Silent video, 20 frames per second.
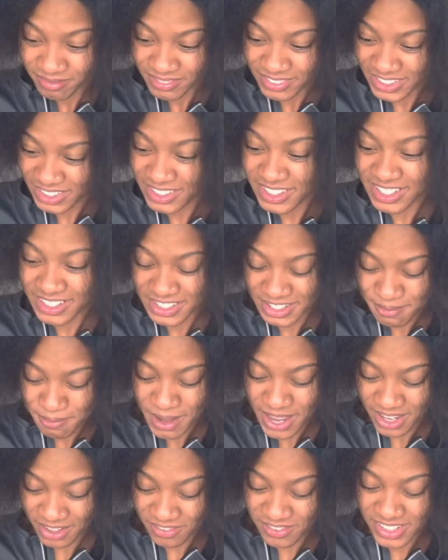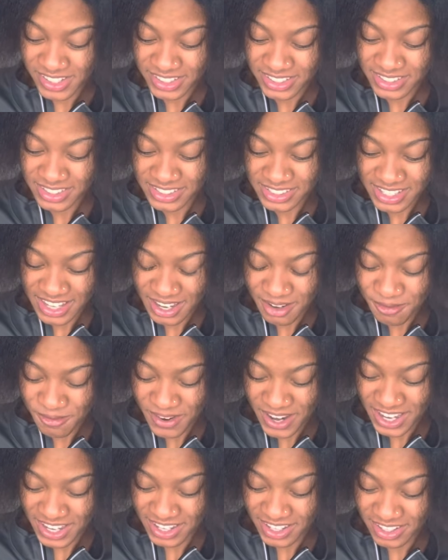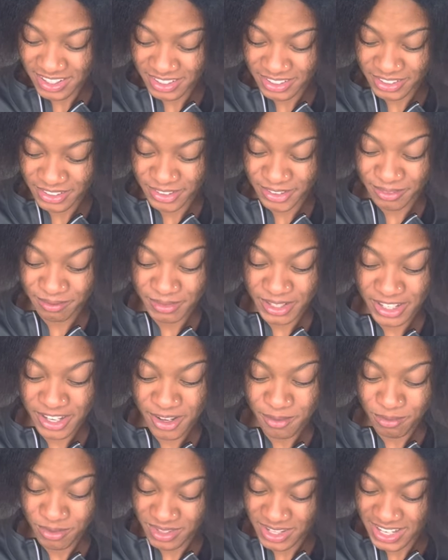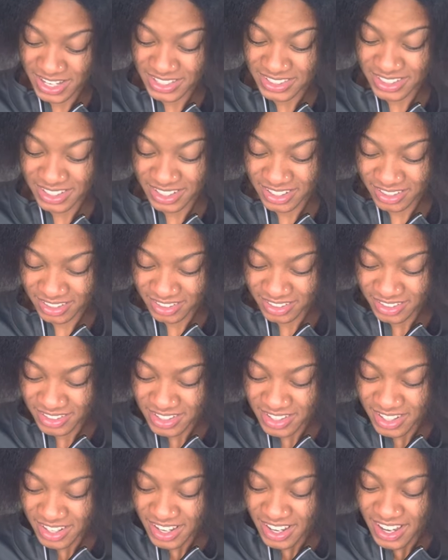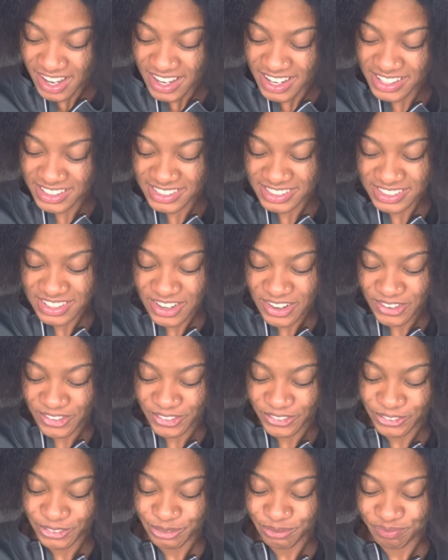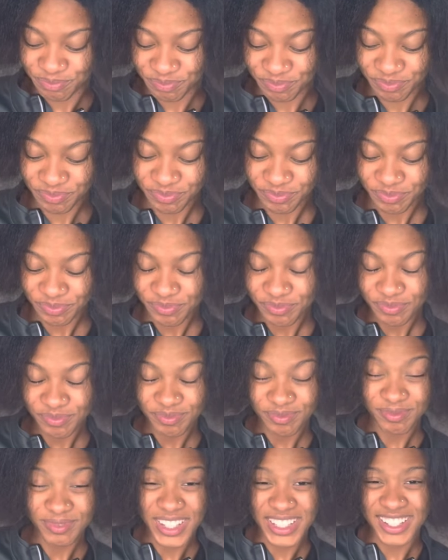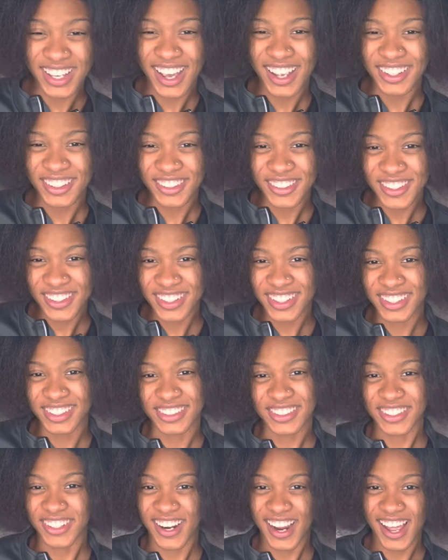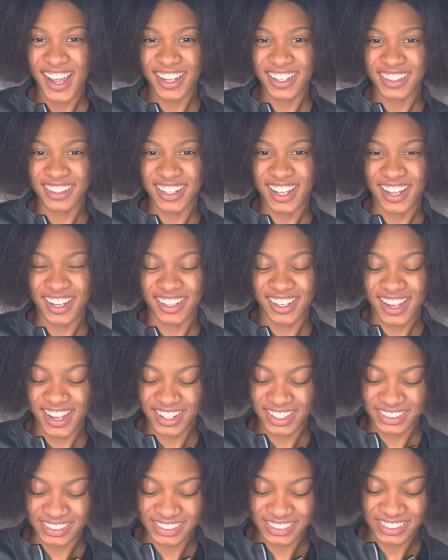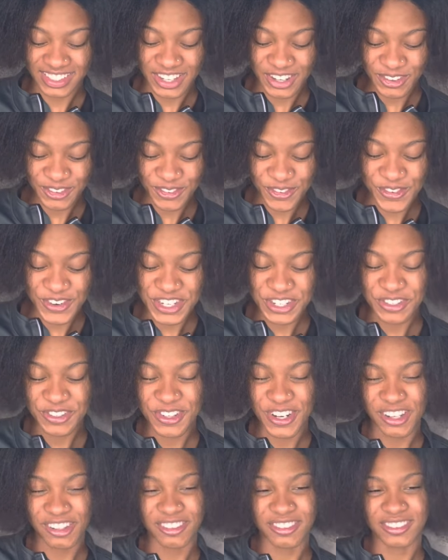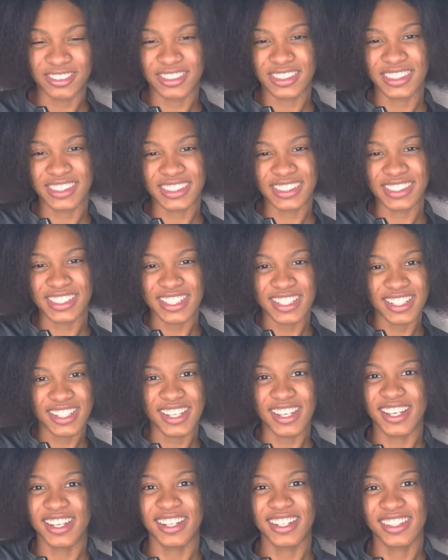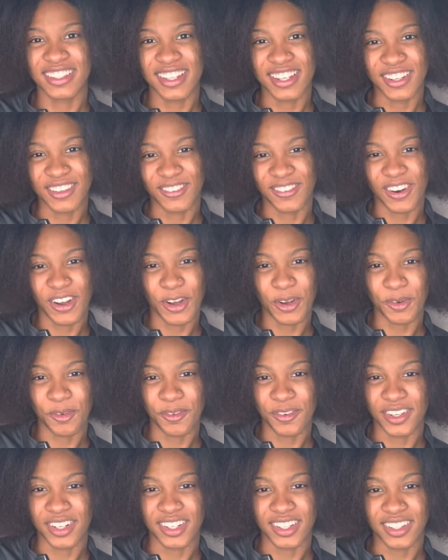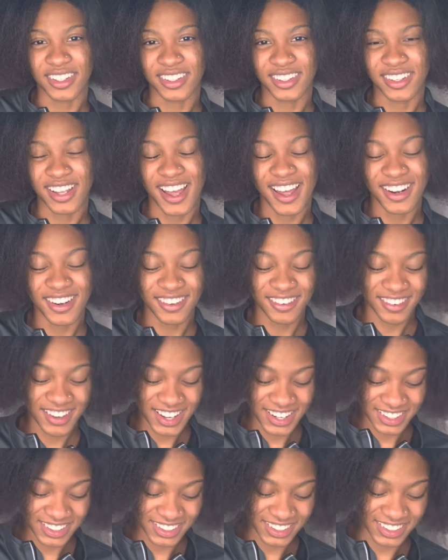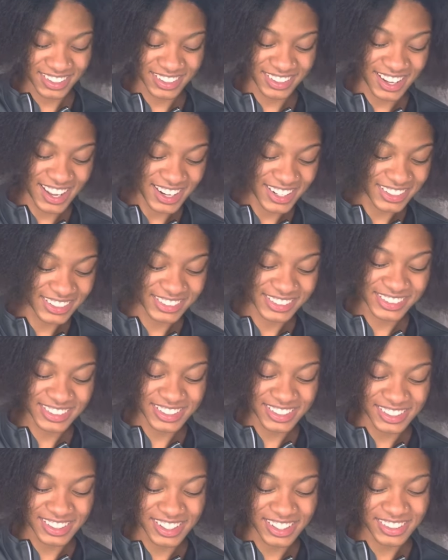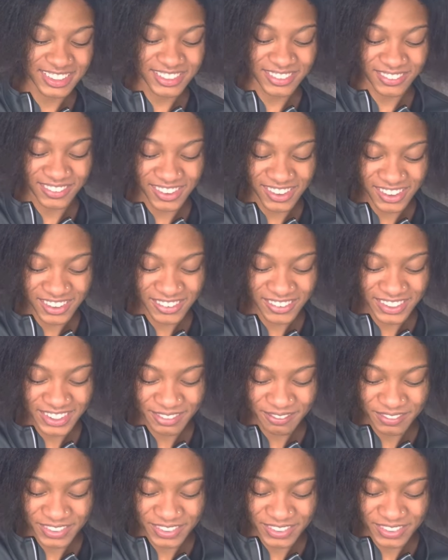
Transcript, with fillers: and then you're back feeling the same way um a couple days later and so yeah, you're gonna attract that kind of stuff when you don't see anything wrong with it. I know I did. I didn't see nothing wrong with it,